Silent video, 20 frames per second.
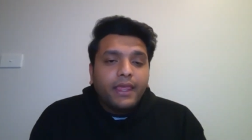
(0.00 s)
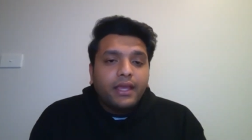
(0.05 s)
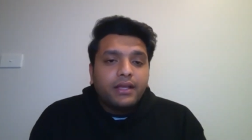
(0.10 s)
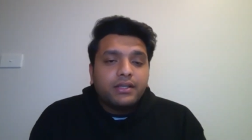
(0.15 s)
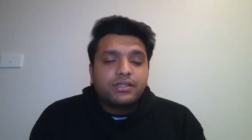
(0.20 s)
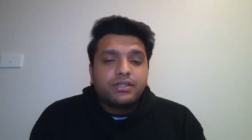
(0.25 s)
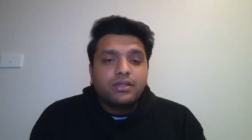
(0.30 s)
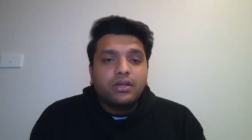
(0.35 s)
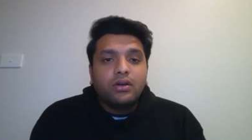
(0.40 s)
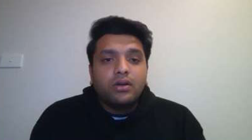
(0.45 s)

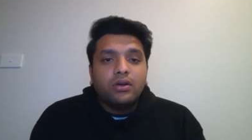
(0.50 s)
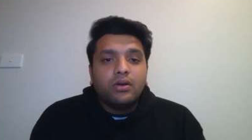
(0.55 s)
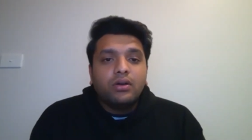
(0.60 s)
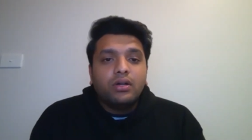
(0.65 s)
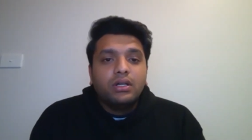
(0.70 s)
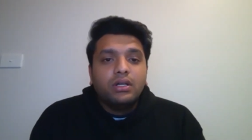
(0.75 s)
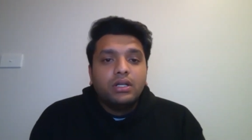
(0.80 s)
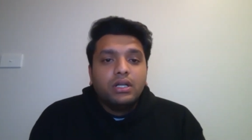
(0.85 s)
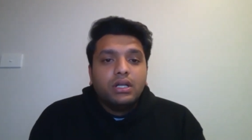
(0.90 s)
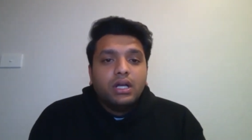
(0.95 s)

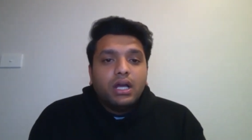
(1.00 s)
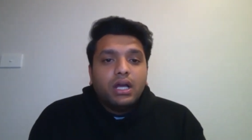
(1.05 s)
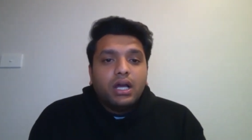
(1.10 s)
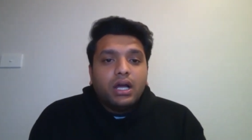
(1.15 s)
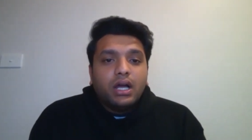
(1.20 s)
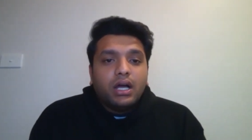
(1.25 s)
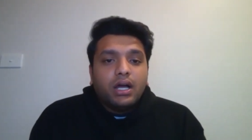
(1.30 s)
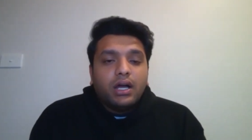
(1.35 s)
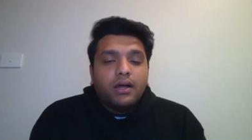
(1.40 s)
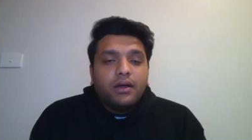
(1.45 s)
So
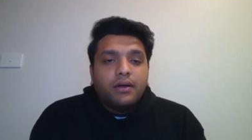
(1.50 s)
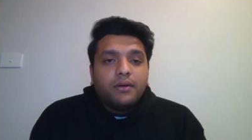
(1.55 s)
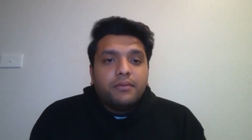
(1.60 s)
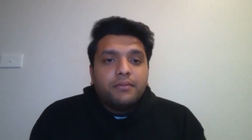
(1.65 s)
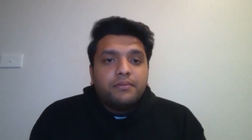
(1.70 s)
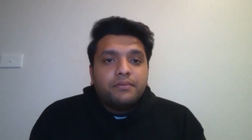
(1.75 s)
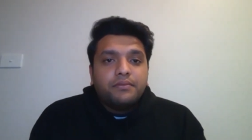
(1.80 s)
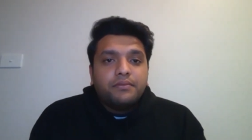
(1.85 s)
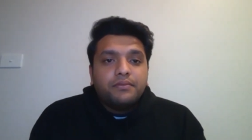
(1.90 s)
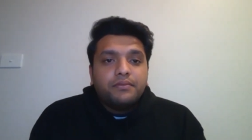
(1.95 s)

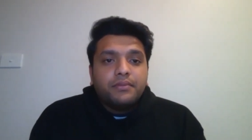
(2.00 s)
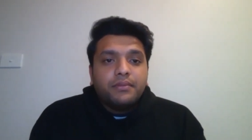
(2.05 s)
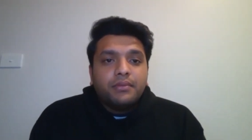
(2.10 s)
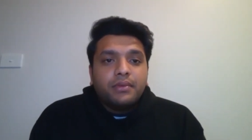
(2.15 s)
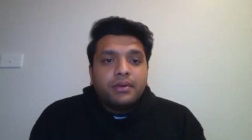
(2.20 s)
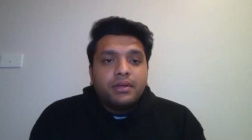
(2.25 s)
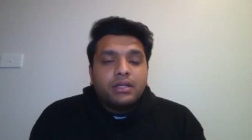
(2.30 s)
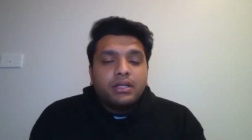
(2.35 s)
um,